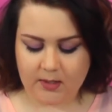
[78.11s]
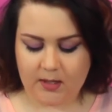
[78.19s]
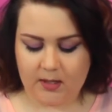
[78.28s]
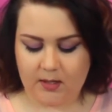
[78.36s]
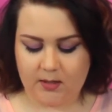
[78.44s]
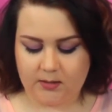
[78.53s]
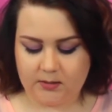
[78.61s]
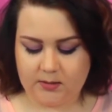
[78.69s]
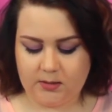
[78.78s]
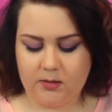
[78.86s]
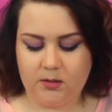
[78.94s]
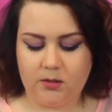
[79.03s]

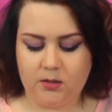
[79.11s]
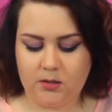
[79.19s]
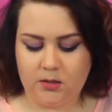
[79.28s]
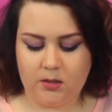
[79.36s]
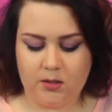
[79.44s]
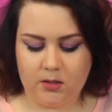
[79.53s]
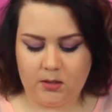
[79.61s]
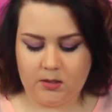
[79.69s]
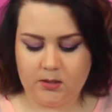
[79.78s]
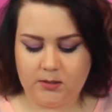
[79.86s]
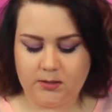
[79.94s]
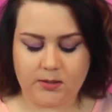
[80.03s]
And
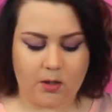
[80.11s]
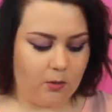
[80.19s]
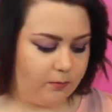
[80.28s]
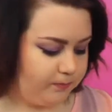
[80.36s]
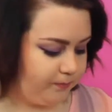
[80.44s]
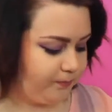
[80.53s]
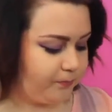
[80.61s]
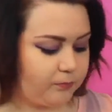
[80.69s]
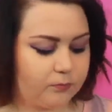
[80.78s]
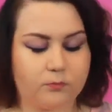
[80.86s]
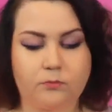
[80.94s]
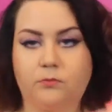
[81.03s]
so
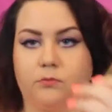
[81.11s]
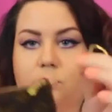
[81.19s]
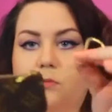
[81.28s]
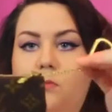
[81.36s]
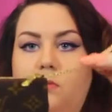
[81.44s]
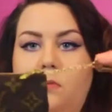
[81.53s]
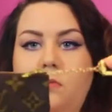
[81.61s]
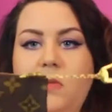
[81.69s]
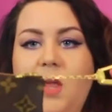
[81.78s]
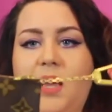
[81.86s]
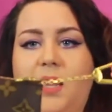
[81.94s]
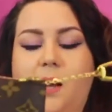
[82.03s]

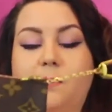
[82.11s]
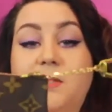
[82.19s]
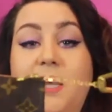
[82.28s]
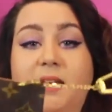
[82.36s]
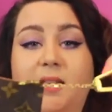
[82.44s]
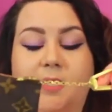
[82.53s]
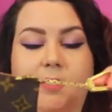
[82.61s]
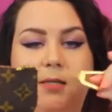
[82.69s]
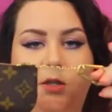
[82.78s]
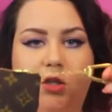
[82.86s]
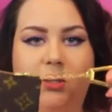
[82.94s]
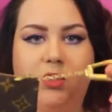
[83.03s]
it comes like
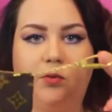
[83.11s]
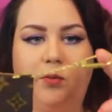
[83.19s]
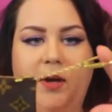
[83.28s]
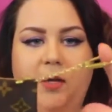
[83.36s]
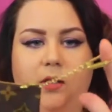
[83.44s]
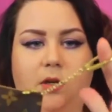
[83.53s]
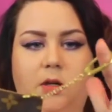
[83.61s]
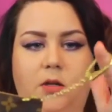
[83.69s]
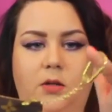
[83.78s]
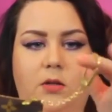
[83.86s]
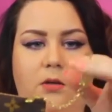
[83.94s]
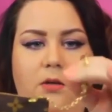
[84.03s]
this. It's just
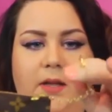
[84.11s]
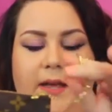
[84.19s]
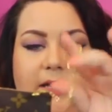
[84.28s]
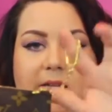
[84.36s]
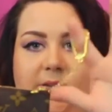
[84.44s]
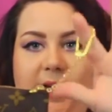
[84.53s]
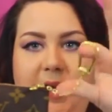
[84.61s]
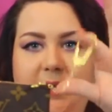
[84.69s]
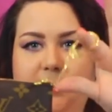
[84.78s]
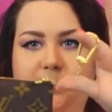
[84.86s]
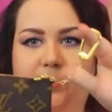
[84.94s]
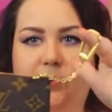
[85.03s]
regular little like
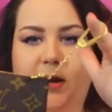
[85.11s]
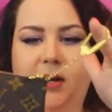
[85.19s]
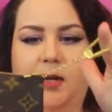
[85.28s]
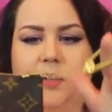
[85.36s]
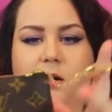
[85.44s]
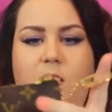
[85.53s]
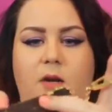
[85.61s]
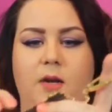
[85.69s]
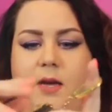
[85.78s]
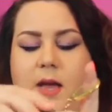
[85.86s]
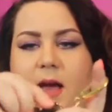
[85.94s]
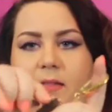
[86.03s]
clasp right here.
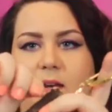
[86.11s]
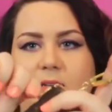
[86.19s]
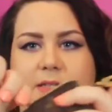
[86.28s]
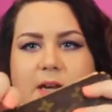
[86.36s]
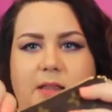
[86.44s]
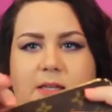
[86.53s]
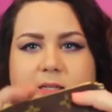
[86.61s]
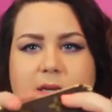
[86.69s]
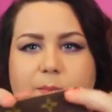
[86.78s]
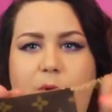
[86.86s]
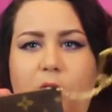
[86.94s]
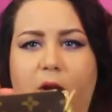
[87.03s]
And then it's got the
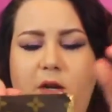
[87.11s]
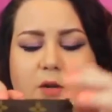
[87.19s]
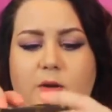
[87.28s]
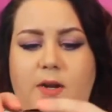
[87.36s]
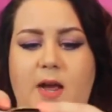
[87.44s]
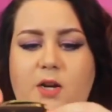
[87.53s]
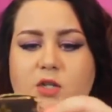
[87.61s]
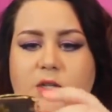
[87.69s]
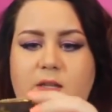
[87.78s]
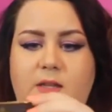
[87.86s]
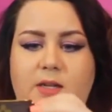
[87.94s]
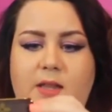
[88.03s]
zipper, and you can
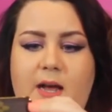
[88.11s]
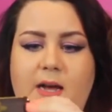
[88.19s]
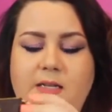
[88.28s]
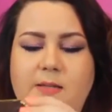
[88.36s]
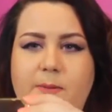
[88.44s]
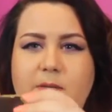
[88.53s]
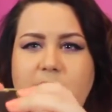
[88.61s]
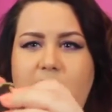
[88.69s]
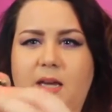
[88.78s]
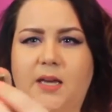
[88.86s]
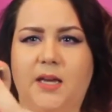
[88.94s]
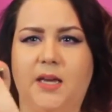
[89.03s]
actually, the clasp is
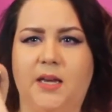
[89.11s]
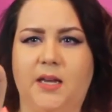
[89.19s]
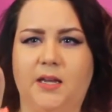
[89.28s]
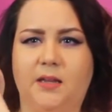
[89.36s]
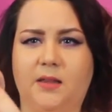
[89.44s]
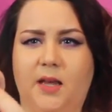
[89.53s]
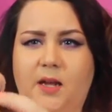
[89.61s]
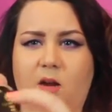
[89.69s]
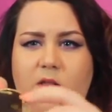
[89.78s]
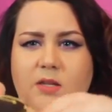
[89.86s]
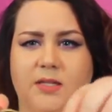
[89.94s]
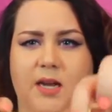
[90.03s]
like hidden like
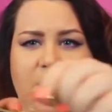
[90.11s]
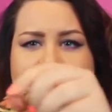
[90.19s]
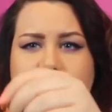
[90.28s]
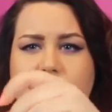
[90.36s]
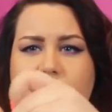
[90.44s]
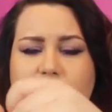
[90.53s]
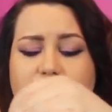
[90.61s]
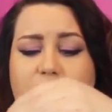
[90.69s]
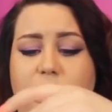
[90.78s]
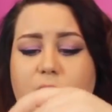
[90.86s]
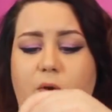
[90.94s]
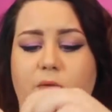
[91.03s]
on the side, so you can
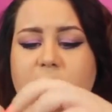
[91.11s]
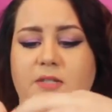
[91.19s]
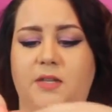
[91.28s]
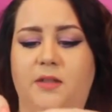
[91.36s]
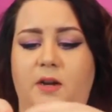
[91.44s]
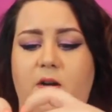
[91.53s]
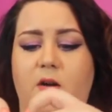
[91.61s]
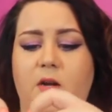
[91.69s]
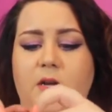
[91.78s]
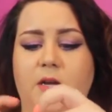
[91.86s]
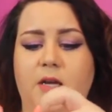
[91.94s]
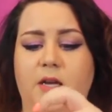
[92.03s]
actually throw this in there
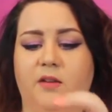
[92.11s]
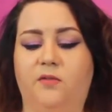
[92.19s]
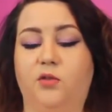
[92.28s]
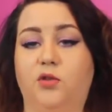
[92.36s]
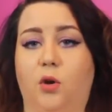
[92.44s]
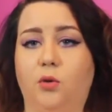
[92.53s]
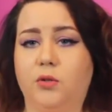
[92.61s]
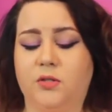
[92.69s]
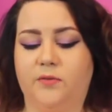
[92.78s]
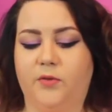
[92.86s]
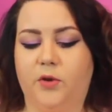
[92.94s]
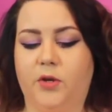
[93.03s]
if you don't
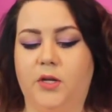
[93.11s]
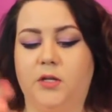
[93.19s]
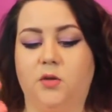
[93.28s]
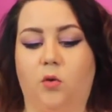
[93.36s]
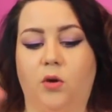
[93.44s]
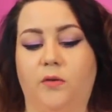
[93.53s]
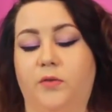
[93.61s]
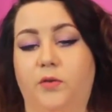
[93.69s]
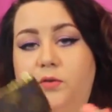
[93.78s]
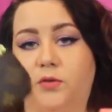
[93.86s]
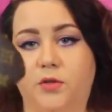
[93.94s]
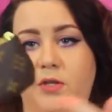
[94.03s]
use it for your keys, or if you
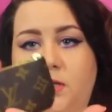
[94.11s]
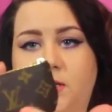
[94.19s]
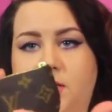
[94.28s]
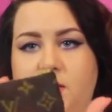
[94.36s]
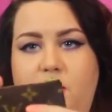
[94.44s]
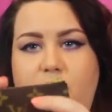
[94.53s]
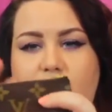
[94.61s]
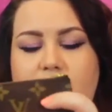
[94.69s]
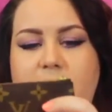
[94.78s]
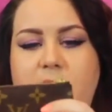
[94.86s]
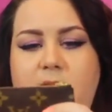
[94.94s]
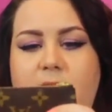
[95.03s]
use your keys and stick your
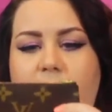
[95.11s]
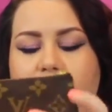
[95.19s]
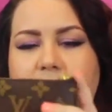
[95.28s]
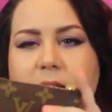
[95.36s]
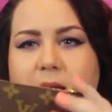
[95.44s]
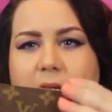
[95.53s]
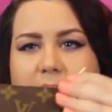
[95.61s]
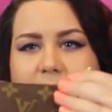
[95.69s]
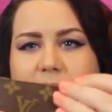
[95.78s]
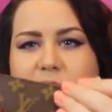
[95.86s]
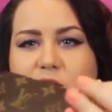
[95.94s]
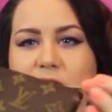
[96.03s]
keys in here, and
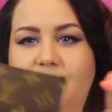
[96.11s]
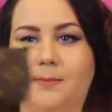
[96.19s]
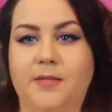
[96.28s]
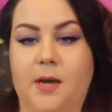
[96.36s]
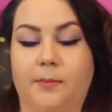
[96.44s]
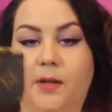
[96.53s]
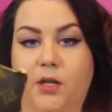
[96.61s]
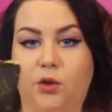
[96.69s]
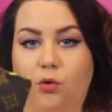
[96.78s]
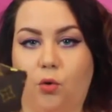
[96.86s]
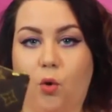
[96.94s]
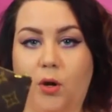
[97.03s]
then it just zips up like a
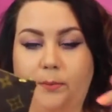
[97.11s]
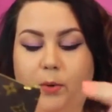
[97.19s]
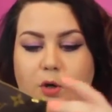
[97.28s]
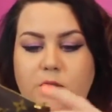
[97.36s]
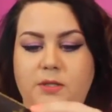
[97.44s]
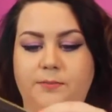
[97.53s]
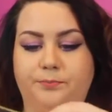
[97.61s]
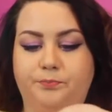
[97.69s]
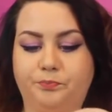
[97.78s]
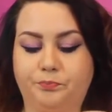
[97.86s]
little coin purse.